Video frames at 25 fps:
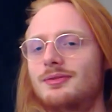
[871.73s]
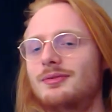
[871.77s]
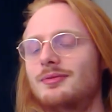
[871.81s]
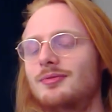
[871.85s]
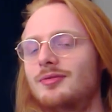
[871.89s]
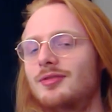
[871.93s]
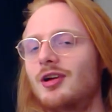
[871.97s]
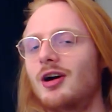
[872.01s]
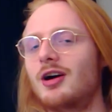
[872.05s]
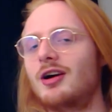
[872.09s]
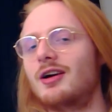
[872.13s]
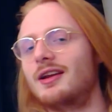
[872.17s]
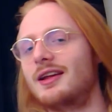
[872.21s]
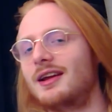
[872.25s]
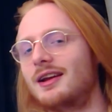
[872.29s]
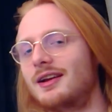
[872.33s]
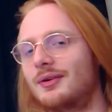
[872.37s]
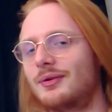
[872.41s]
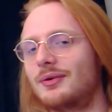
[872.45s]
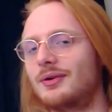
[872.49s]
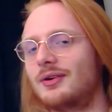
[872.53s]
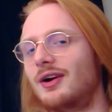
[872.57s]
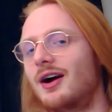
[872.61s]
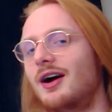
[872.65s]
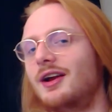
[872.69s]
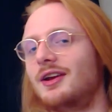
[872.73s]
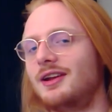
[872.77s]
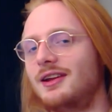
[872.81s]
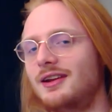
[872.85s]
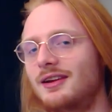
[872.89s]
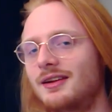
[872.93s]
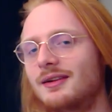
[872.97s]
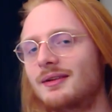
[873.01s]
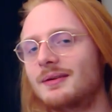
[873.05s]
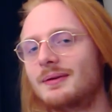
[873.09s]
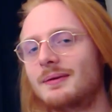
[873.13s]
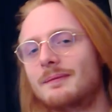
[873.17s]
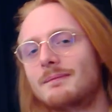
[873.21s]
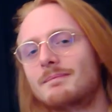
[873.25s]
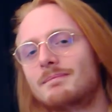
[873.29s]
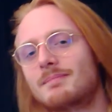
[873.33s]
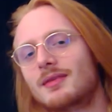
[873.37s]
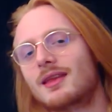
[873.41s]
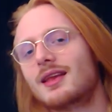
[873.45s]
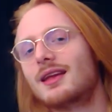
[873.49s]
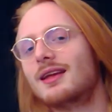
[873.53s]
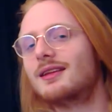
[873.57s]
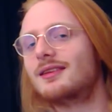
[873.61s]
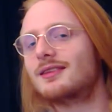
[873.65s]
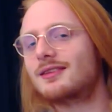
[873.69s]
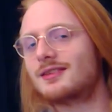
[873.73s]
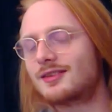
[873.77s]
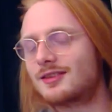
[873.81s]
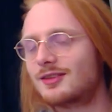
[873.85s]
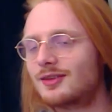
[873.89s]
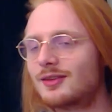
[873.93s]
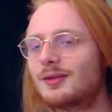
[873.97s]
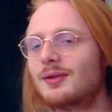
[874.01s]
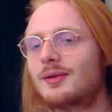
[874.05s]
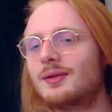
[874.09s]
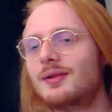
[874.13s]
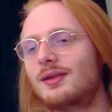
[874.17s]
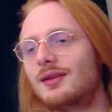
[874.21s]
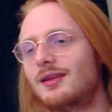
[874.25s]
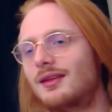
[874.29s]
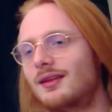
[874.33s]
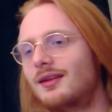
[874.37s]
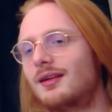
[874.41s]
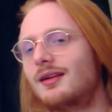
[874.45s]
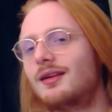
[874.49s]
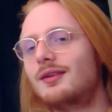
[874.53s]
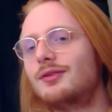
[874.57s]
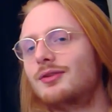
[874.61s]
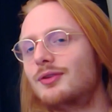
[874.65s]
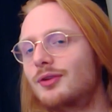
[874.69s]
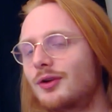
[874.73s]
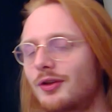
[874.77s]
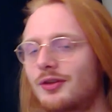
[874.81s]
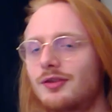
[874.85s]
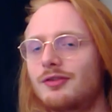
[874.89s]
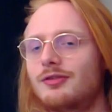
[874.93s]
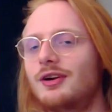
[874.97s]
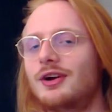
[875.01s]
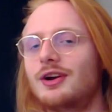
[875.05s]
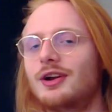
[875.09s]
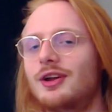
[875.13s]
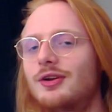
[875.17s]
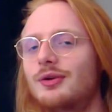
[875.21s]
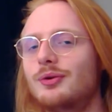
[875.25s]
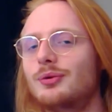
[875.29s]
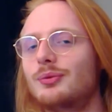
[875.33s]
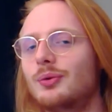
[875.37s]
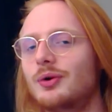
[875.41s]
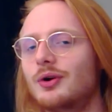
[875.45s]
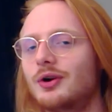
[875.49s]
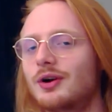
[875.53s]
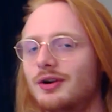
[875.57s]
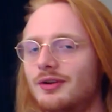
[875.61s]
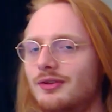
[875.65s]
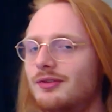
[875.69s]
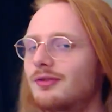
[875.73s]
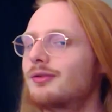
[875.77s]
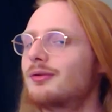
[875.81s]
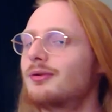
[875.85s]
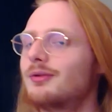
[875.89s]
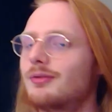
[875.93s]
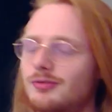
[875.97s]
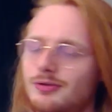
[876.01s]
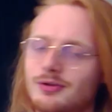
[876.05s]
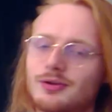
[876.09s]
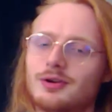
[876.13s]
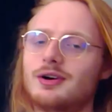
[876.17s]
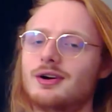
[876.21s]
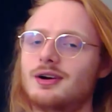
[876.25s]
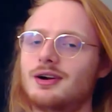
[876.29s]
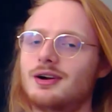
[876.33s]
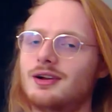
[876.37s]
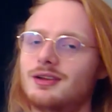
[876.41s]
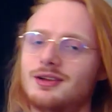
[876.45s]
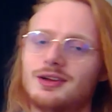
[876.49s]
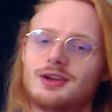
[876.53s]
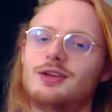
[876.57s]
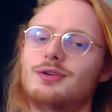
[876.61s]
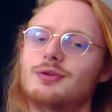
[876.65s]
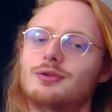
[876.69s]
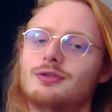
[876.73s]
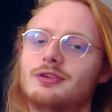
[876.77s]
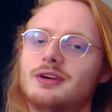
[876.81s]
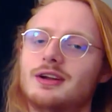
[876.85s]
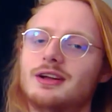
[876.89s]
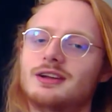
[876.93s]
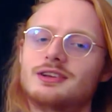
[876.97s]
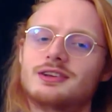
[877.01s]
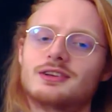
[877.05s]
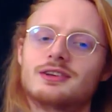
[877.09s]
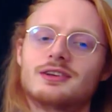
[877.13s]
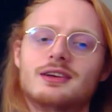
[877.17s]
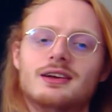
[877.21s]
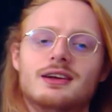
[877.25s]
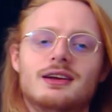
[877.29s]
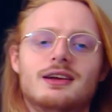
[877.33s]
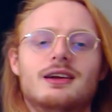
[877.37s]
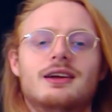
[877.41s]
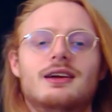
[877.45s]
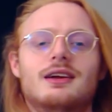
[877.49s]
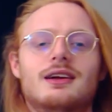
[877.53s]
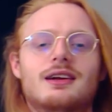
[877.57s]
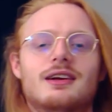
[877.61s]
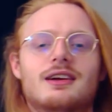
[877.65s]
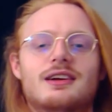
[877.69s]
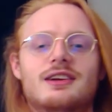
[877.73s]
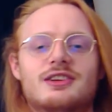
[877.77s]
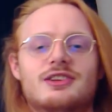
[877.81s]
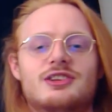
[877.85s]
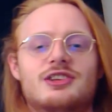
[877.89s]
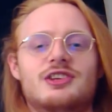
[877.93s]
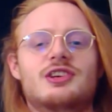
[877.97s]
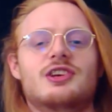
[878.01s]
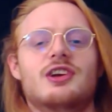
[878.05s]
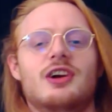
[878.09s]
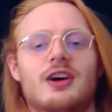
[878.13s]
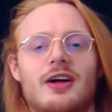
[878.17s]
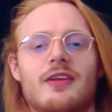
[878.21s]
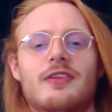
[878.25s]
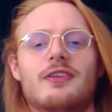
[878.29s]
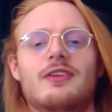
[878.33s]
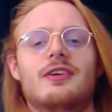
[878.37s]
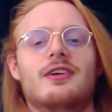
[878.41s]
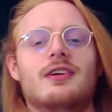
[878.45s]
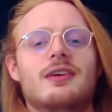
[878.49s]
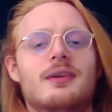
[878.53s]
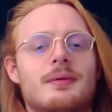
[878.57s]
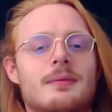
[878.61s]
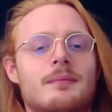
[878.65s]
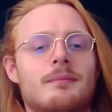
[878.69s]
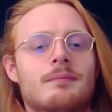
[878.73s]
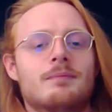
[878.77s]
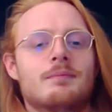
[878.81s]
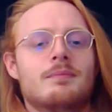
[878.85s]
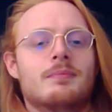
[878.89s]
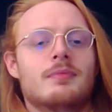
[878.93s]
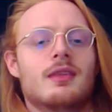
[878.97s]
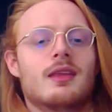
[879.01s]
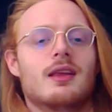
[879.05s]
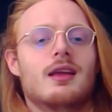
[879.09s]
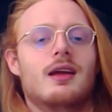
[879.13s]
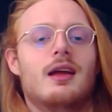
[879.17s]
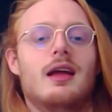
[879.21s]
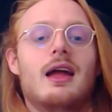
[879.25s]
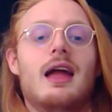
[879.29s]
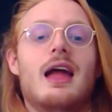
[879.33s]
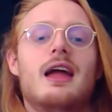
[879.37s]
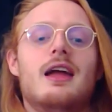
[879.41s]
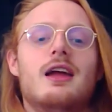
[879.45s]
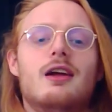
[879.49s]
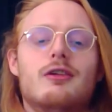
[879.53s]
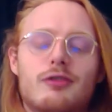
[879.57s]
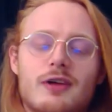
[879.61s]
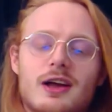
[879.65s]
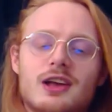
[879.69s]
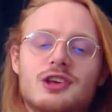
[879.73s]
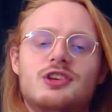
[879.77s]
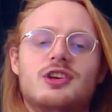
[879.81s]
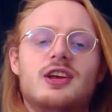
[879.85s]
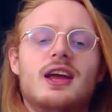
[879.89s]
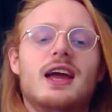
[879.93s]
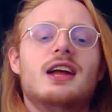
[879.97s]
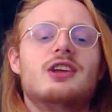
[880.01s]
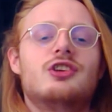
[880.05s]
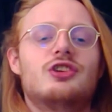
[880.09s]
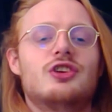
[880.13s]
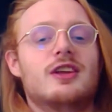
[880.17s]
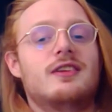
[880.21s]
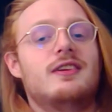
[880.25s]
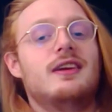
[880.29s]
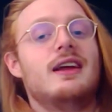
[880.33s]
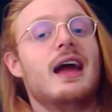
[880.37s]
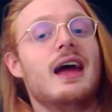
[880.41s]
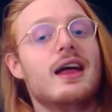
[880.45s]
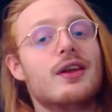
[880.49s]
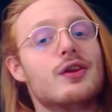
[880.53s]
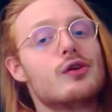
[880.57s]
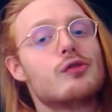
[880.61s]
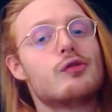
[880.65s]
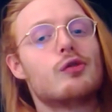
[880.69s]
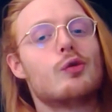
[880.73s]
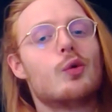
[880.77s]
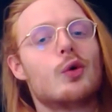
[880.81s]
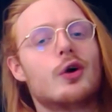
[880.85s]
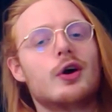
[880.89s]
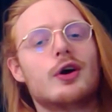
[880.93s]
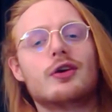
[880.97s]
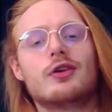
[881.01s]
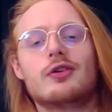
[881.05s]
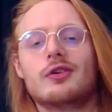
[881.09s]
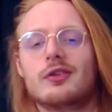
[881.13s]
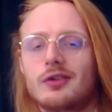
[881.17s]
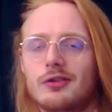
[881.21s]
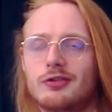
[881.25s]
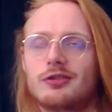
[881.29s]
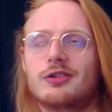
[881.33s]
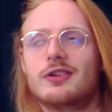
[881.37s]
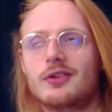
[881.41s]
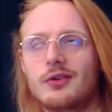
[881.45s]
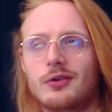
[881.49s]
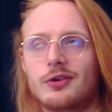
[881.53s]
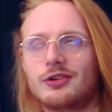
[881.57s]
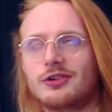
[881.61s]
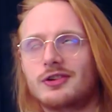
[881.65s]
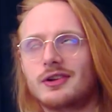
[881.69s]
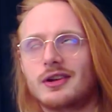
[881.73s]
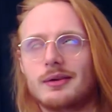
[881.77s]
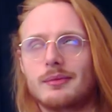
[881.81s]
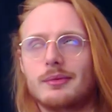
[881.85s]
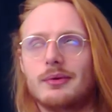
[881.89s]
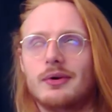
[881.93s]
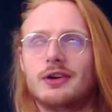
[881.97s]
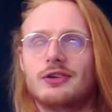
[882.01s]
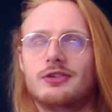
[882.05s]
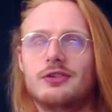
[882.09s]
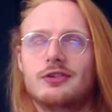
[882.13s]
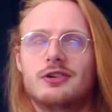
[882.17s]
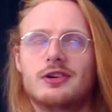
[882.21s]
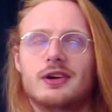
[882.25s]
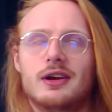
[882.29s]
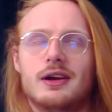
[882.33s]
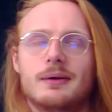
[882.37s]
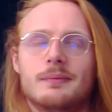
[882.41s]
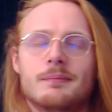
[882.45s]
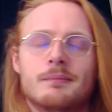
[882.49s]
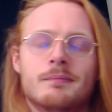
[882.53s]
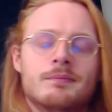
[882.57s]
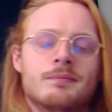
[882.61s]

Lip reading: darling or honey. It's not a very cute word for a cute phrase. Schat. If SCH is at the end of a word, or syllable I should say,